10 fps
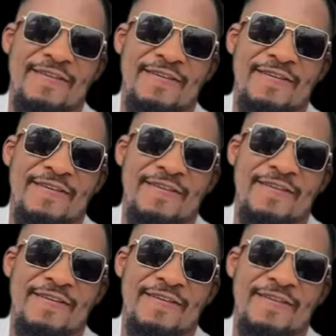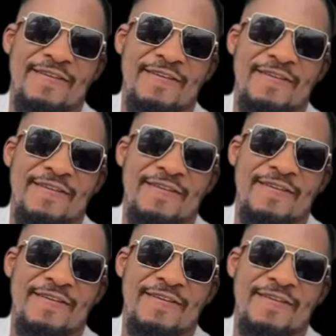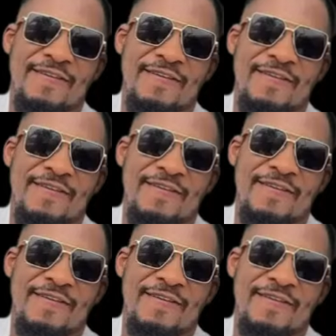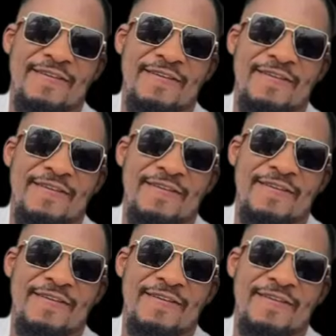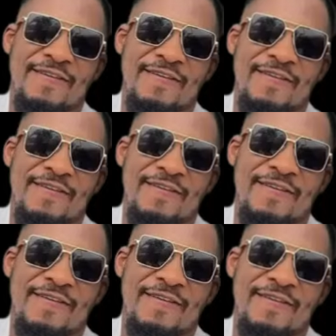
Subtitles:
This person isn't speaking.